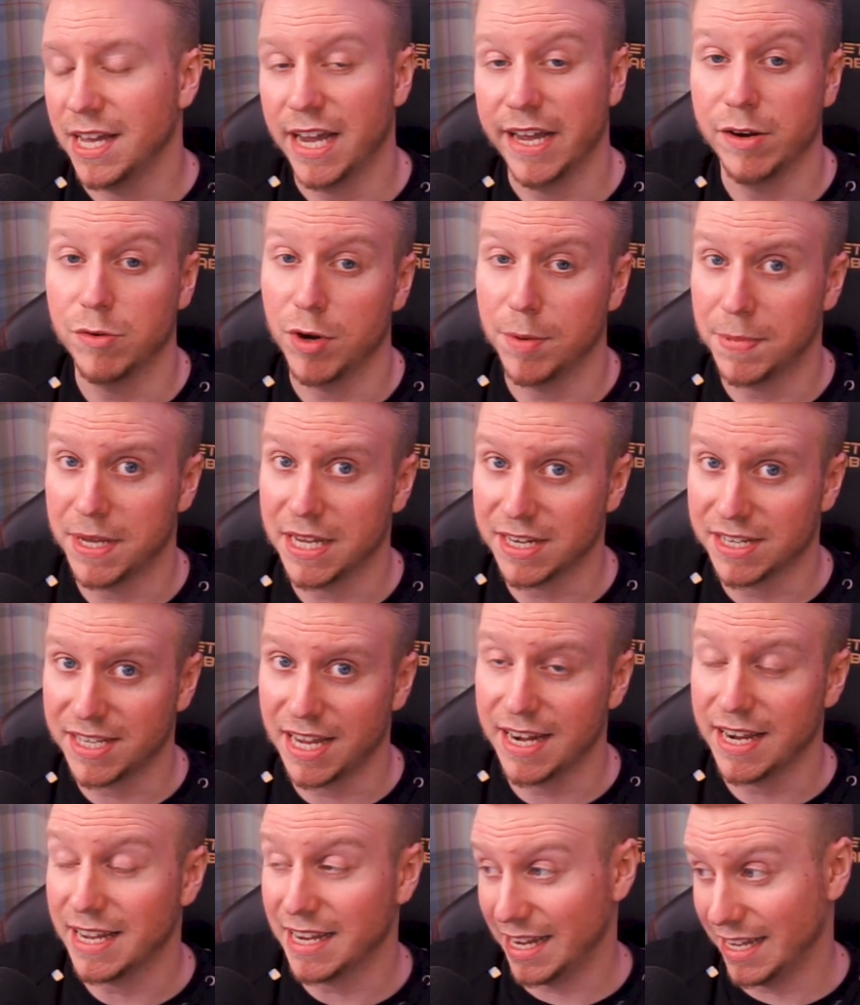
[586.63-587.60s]
and it would be
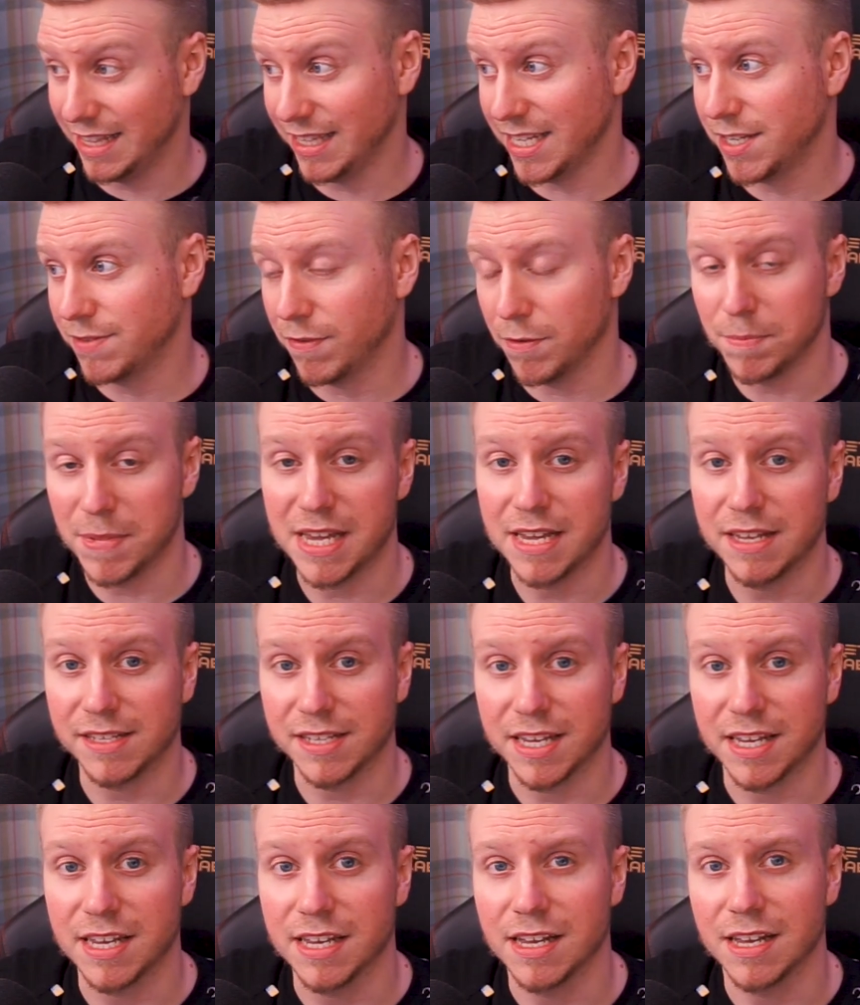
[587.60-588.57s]
exciting, at least for me, to
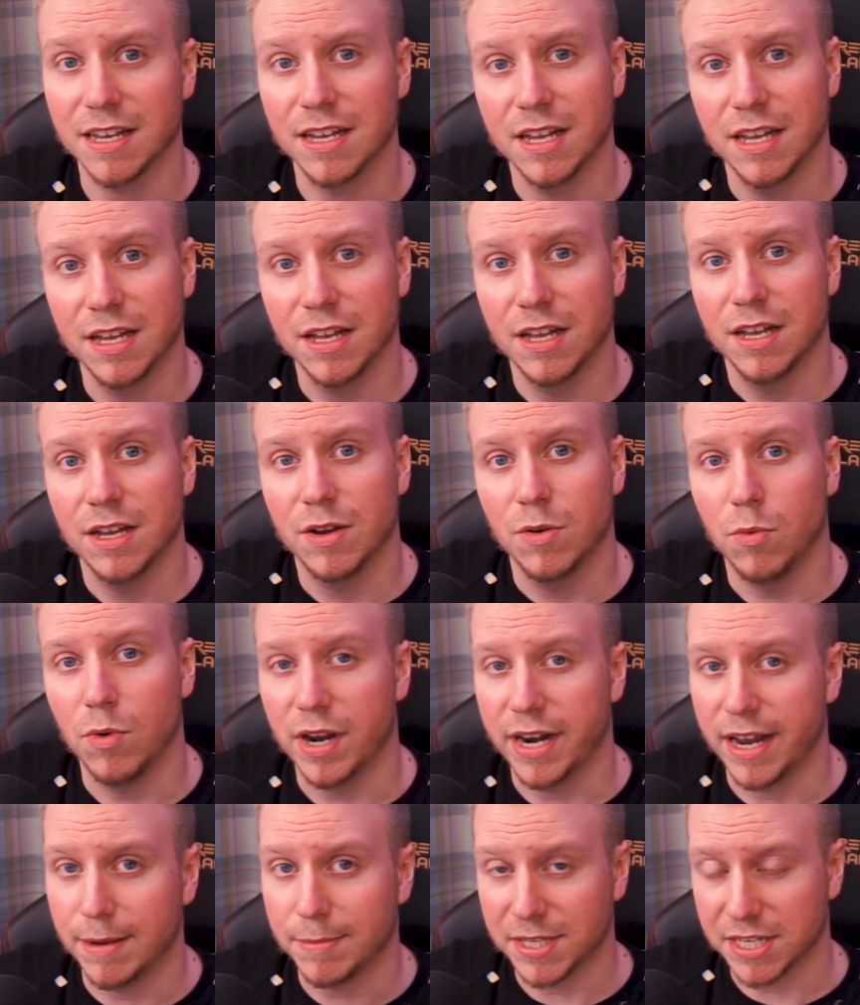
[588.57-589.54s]
hear
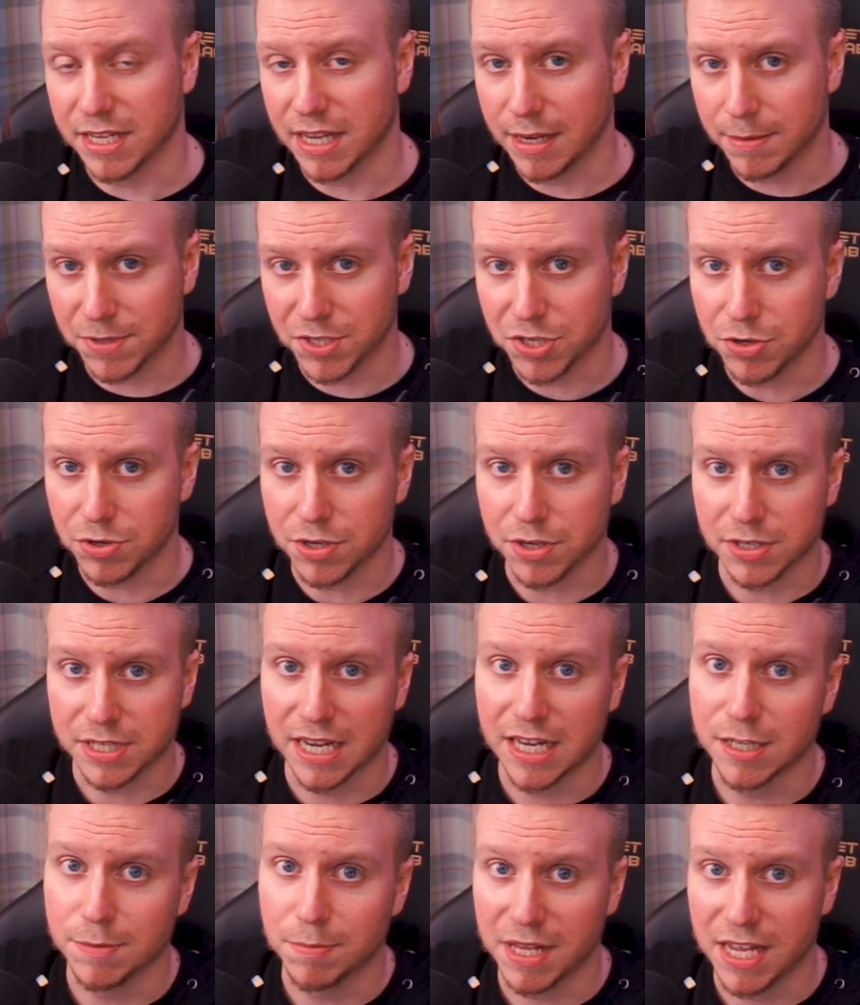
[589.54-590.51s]
what Amazon Game Studios
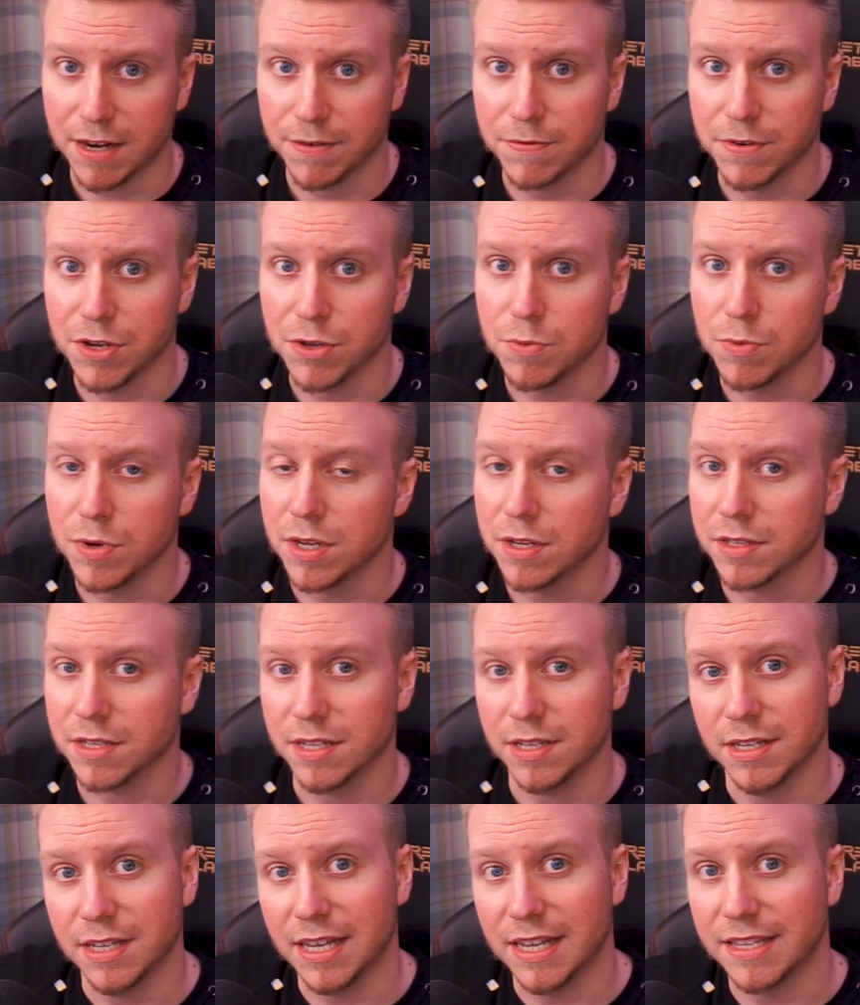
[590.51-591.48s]
has planned for New World
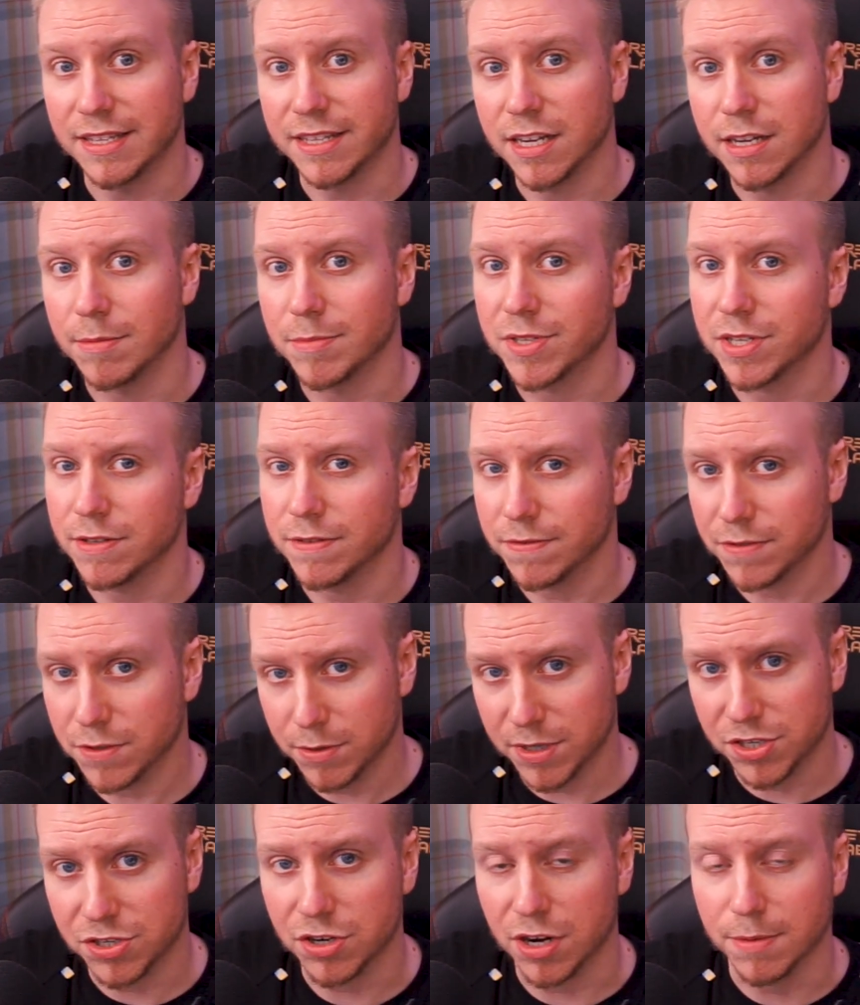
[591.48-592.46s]
in terms of
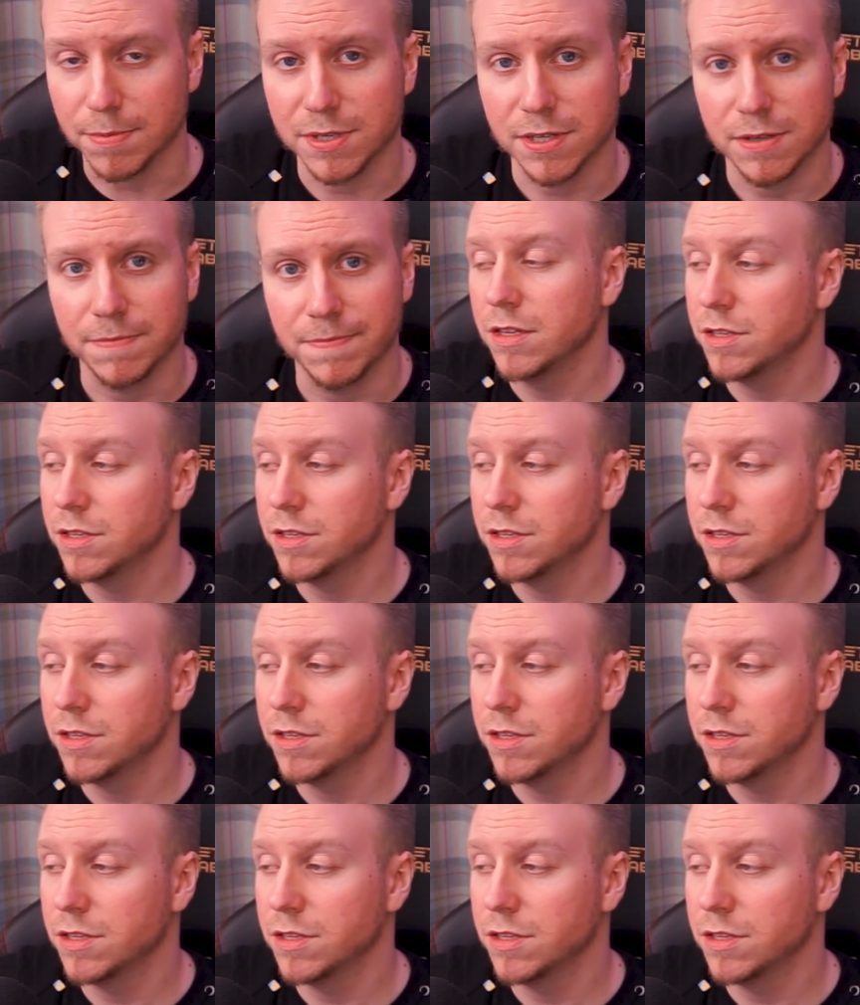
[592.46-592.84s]
Twitch drops.